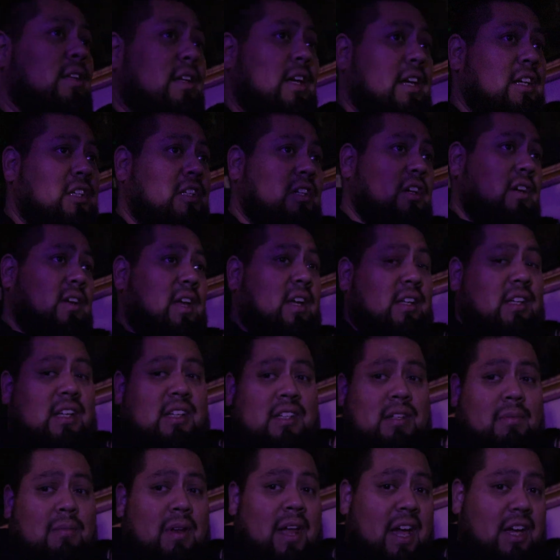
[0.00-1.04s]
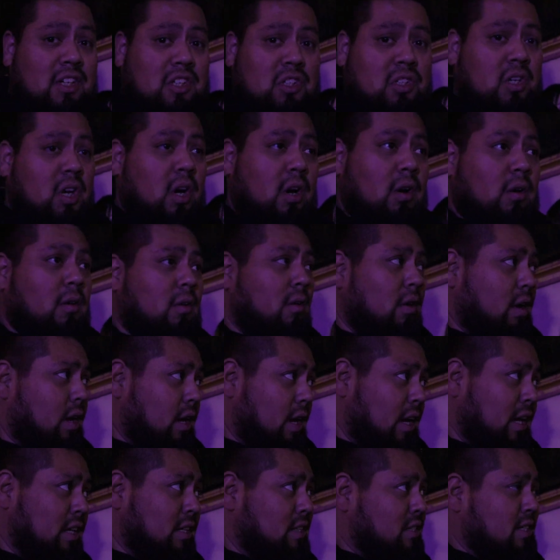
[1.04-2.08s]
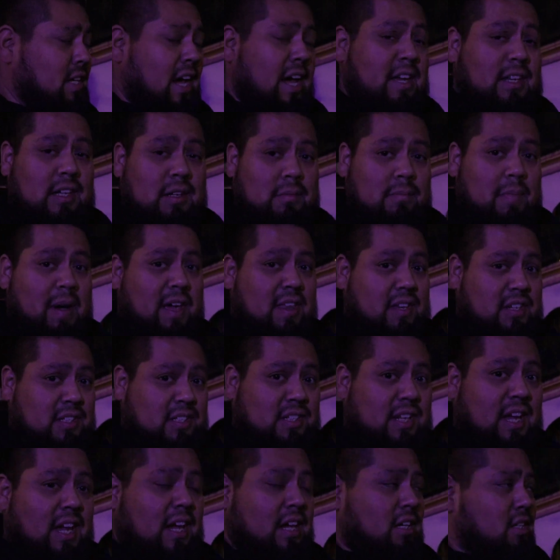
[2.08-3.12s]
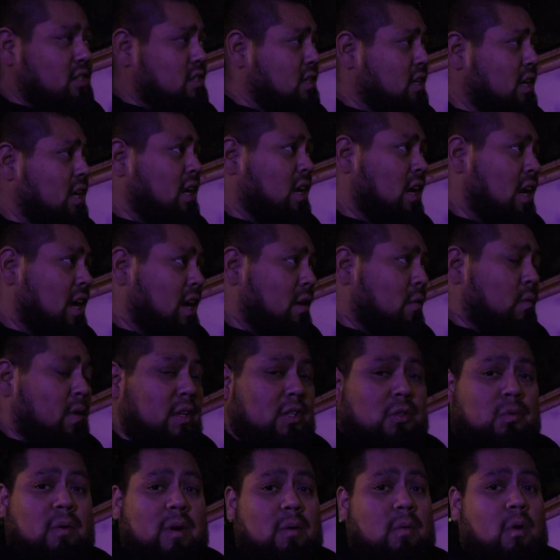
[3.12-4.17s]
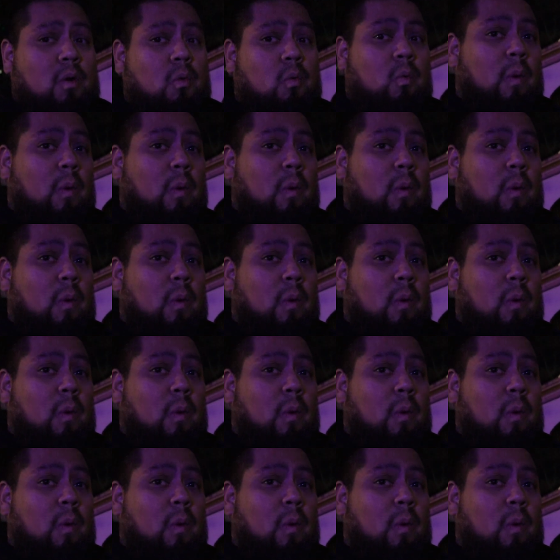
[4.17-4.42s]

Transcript: this year they did some light show inside by the stage, which we were